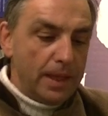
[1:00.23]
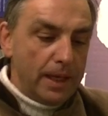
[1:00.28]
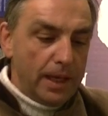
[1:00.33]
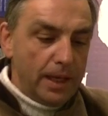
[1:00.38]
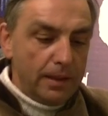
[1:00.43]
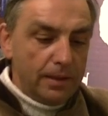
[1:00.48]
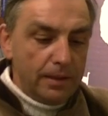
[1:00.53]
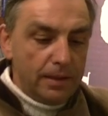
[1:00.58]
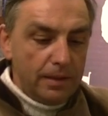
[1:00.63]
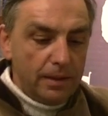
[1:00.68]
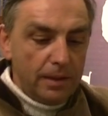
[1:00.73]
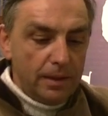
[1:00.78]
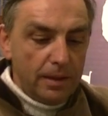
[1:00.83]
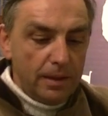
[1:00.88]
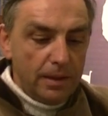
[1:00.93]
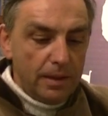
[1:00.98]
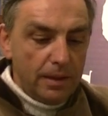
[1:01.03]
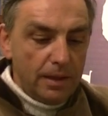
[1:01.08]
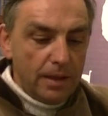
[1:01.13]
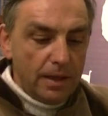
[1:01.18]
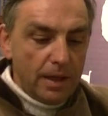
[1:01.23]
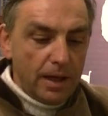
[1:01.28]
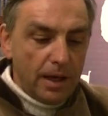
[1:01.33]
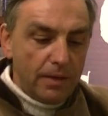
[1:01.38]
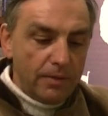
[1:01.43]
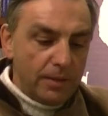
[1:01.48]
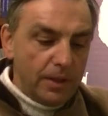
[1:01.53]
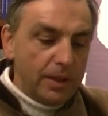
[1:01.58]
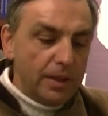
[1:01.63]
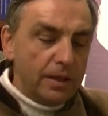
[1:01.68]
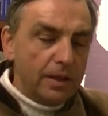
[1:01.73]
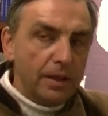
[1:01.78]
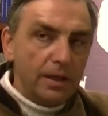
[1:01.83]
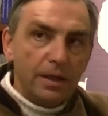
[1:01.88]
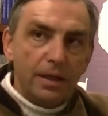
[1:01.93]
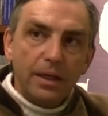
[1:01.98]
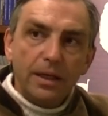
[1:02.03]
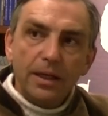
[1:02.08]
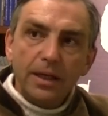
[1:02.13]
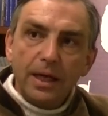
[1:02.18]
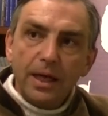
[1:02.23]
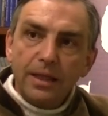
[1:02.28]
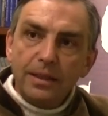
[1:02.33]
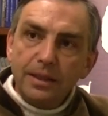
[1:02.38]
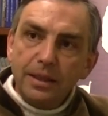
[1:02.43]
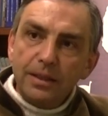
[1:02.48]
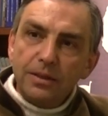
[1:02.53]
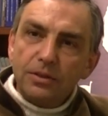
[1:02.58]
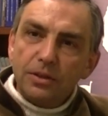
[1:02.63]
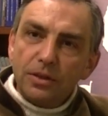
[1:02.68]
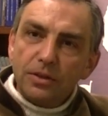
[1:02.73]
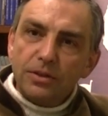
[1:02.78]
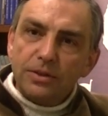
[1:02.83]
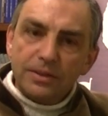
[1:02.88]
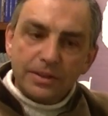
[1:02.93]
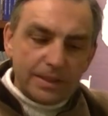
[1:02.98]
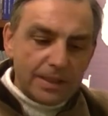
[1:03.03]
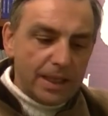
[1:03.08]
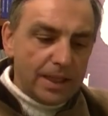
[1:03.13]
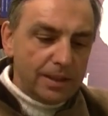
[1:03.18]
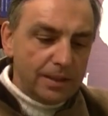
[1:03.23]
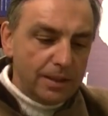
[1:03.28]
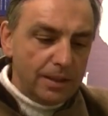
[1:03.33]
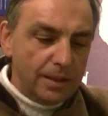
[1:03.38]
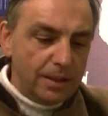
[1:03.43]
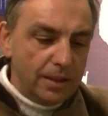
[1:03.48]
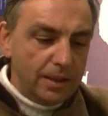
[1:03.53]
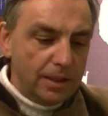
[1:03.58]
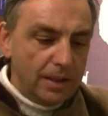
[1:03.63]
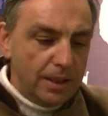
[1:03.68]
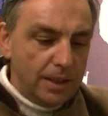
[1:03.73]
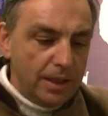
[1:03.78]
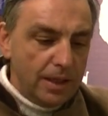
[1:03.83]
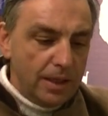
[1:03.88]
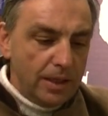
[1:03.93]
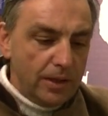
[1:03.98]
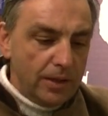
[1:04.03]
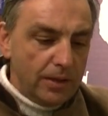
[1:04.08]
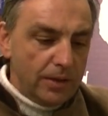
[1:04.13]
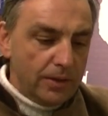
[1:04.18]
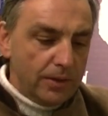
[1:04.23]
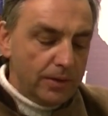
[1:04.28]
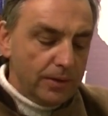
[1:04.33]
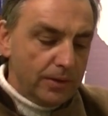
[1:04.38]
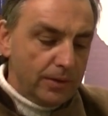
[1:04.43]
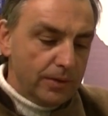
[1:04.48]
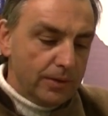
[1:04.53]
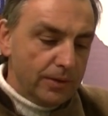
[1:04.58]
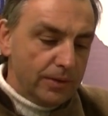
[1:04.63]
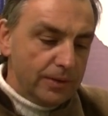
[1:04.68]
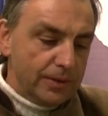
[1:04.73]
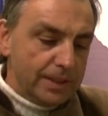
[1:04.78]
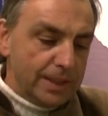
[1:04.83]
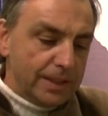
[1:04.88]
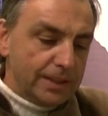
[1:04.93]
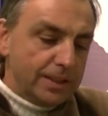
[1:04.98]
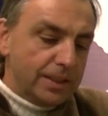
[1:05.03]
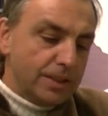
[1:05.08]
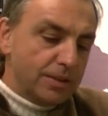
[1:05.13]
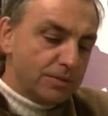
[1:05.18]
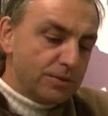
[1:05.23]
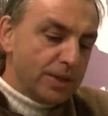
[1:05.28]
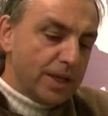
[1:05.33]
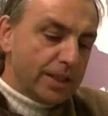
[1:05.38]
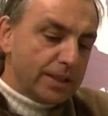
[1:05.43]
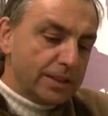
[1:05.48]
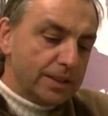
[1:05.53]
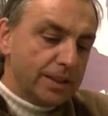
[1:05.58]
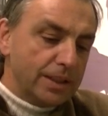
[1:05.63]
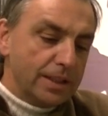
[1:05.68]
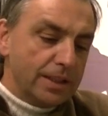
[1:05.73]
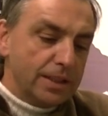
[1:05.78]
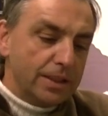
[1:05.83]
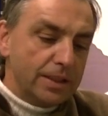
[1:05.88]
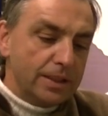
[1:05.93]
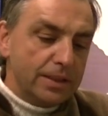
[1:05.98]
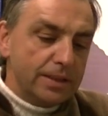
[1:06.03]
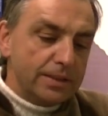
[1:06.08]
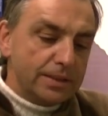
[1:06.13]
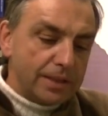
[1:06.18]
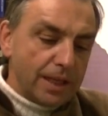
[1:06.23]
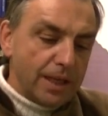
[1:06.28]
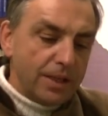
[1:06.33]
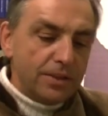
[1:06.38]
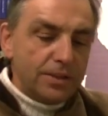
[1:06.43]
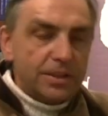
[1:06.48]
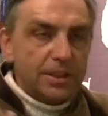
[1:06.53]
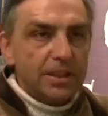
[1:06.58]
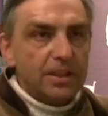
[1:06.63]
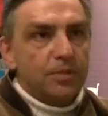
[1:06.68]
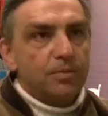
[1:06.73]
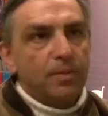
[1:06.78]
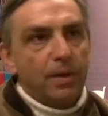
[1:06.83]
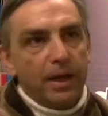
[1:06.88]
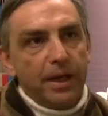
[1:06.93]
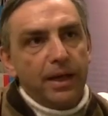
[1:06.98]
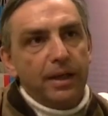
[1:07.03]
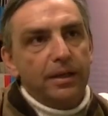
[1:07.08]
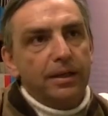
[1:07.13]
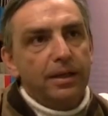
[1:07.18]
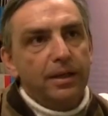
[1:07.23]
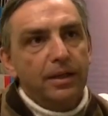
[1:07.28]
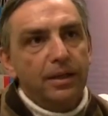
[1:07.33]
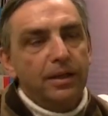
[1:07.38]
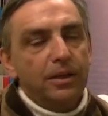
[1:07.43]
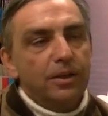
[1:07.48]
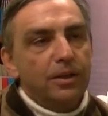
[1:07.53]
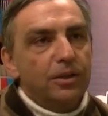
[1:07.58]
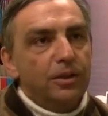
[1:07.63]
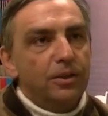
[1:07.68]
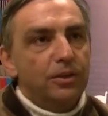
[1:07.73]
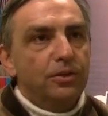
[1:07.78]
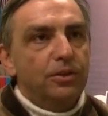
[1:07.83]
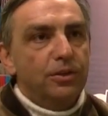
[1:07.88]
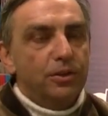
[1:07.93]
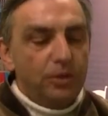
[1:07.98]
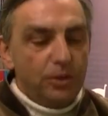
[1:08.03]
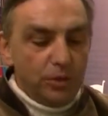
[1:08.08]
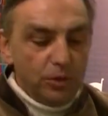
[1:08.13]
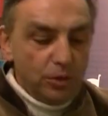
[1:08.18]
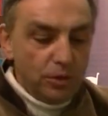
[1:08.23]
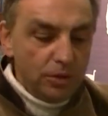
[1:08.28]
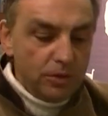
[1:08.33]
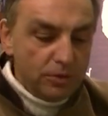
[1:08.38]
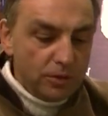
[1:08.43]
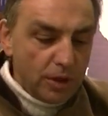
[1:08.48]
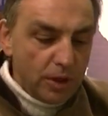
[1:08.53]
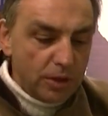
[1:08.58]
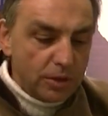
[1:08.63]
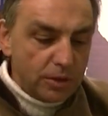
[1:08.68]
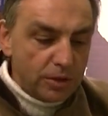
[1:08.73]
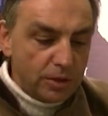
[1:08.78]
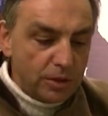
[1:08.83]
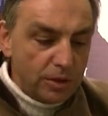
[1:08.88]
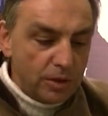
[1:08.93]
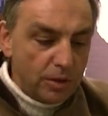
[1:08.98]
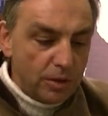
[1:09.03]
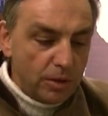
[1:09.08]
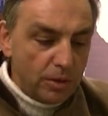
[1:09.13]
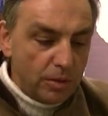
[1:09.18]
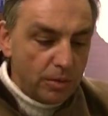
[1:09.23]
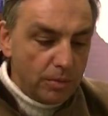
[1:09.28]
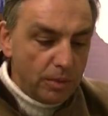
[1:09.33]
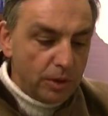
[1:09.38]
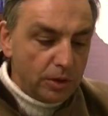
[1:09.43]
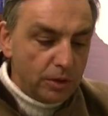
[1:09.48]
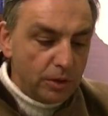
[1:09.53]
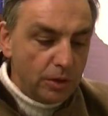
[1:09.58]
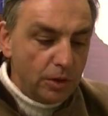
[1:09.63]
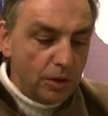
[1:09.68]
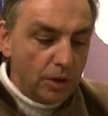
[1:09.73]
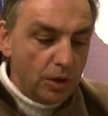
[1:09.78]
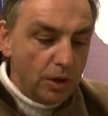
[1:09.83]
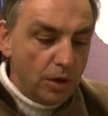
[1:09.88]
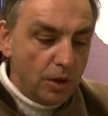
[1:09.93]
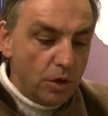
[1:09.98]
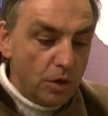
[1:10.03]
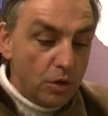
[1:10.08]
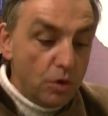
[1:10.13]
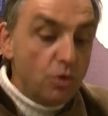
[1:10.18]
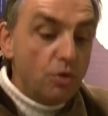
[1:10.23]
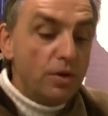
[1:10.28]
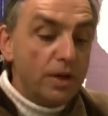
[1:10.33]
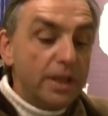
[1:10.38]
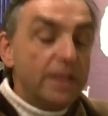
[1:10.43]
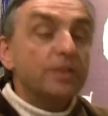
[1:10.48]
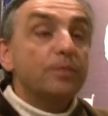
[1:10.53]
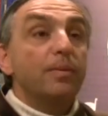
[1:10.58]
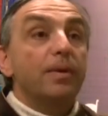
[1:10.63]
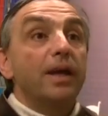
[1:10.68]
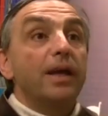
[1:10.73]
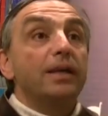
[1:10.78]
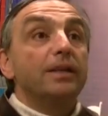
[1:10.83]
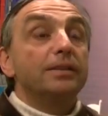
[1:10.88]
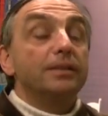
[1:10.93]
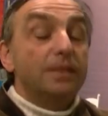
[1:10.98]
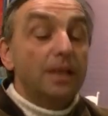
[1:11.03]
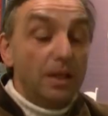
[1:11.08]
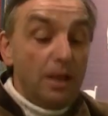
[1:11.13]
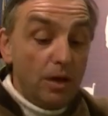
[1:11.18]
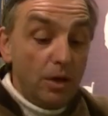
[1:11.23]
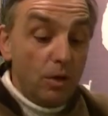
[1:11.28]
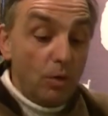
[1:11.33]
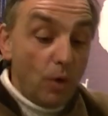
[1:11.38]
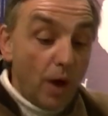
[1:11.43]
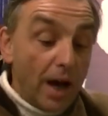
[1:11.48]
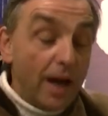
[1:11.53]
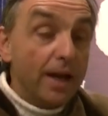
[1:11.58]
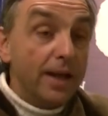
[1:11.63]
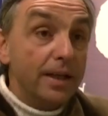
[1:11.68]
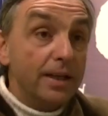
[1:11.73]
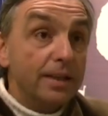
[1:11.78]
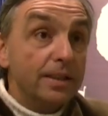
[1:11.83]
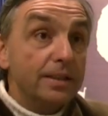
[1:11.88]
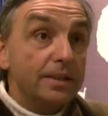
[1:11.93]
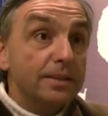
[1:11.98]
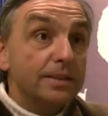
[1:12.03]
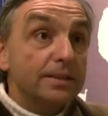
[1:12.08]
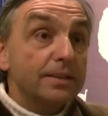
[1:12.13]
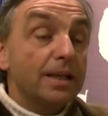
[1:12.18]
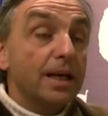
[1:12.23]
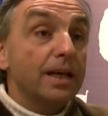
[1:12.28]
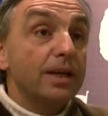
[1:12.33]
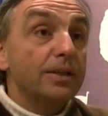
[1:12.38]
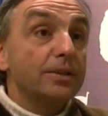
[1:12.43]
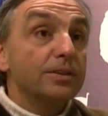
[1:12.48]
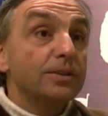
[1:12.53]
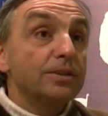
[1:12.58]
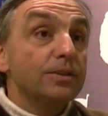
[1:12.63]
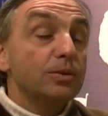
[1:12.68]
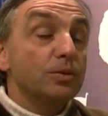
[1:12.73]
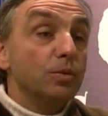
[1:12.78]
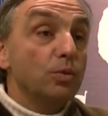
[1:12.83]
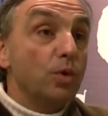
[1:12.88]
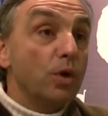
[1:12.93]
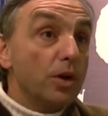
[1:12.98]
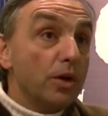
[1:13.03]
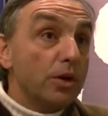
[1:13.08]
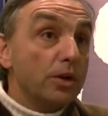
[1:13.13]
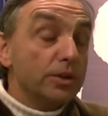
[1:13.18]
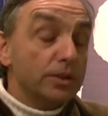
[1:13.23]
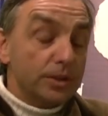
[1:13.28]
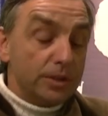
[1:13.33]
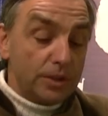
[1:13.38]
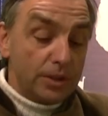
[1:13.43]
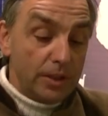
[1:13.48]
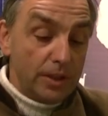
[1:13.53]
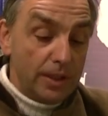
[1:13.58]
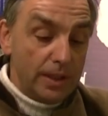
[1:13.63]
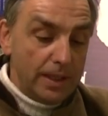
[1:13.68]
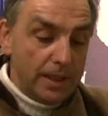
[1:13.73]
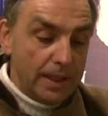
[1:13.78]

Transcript: And I think Eddington said uh, that in fact science explains the universe, but who explains why science works?